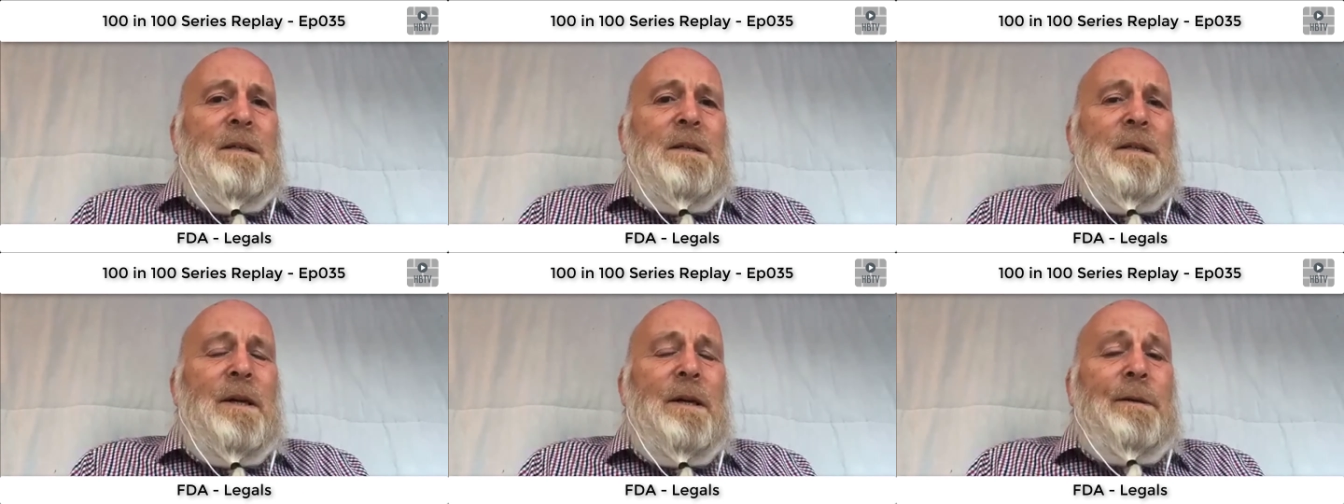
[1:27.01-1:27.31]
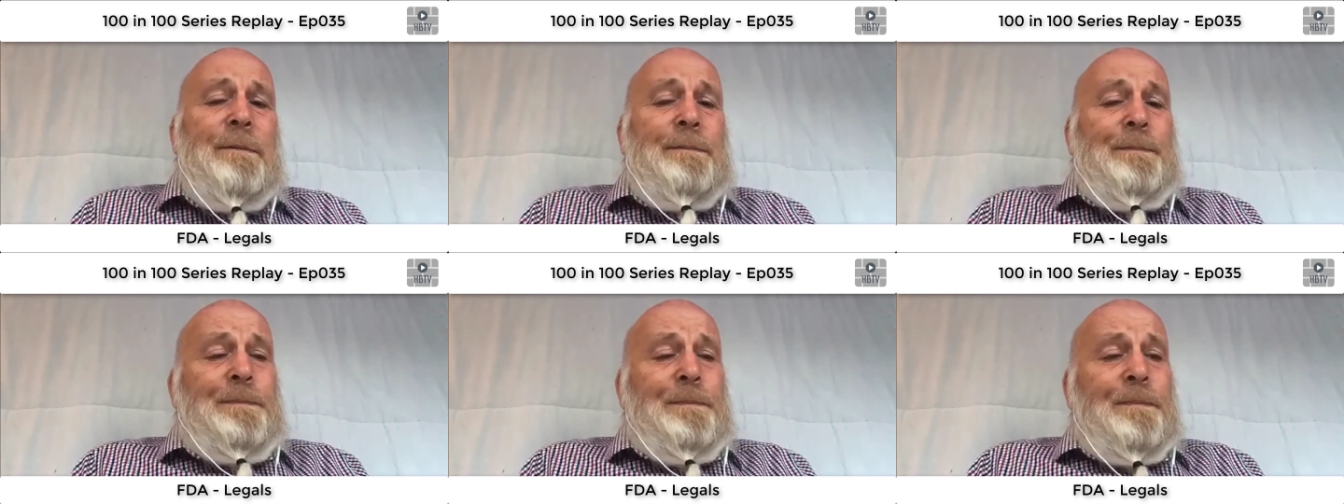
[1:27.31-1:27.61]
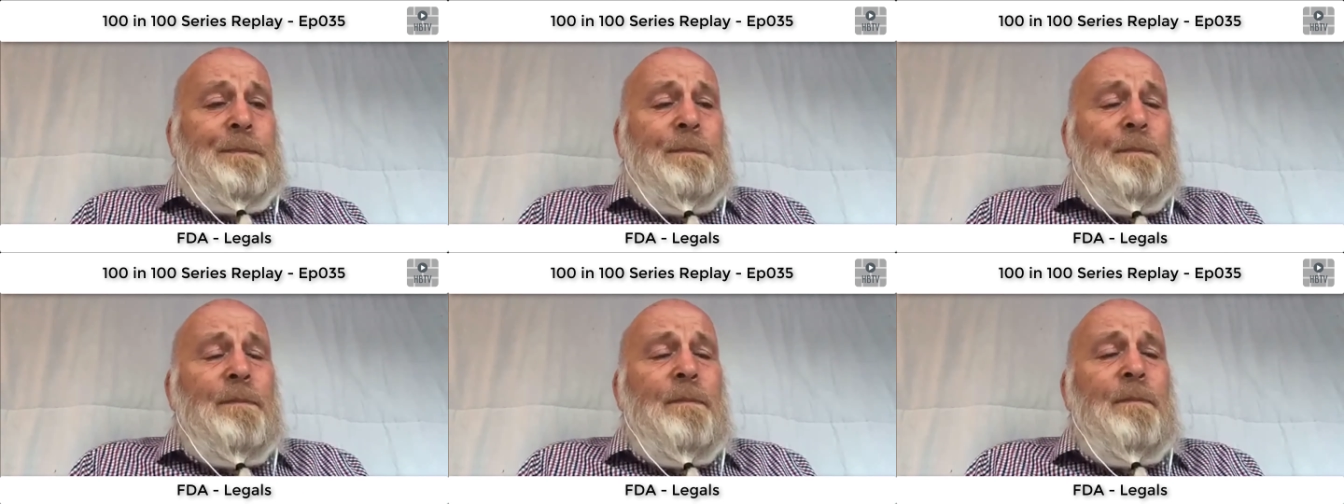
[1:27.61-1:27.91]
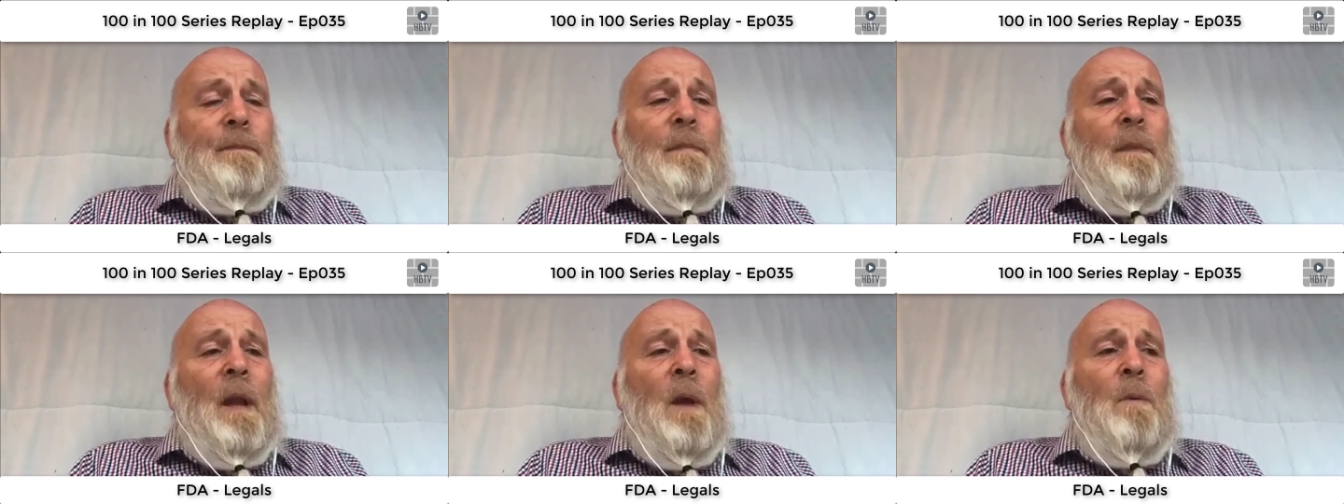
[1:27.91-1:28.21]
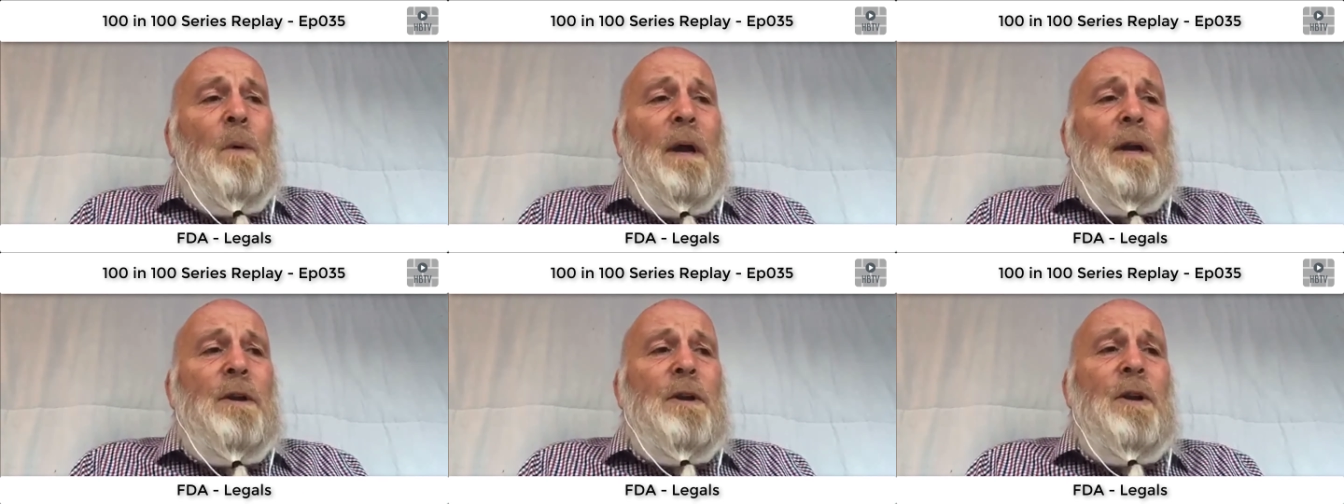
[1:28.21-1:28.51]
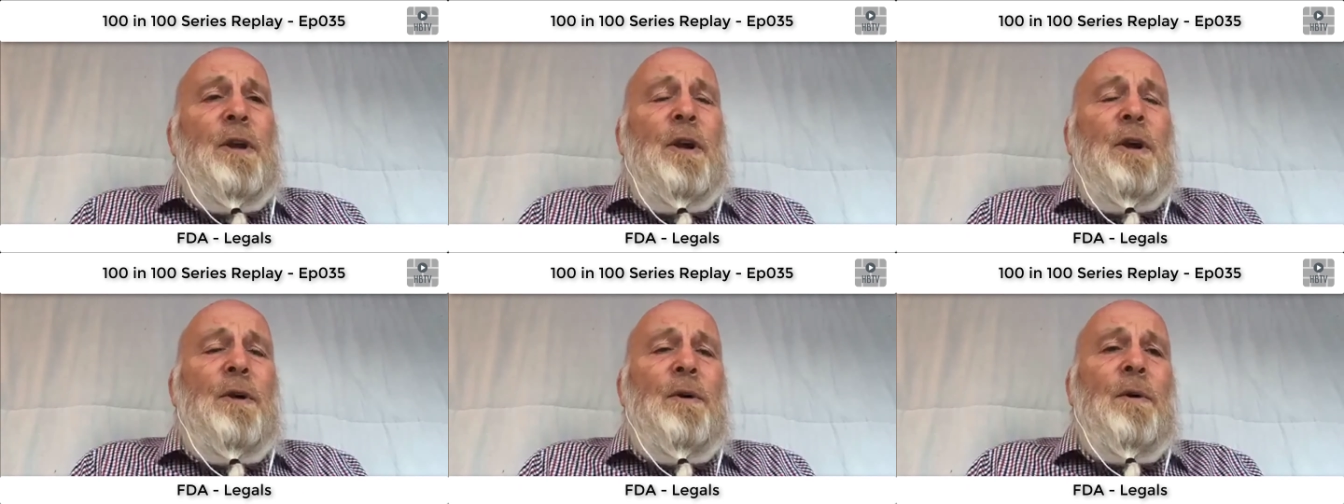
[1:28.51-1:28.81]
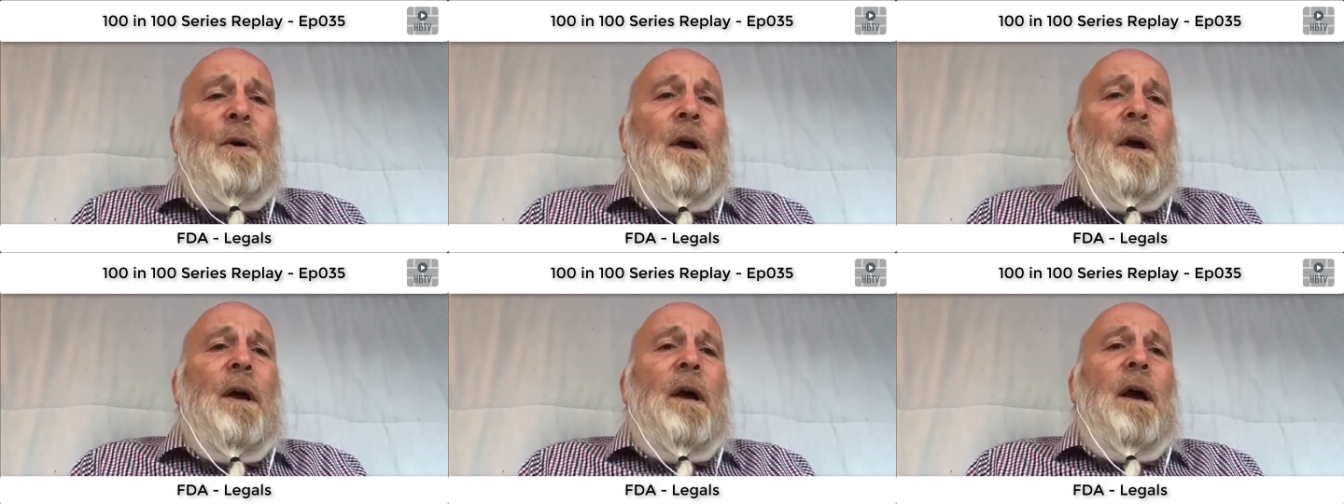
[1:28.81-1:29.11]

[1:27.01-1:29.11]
So when you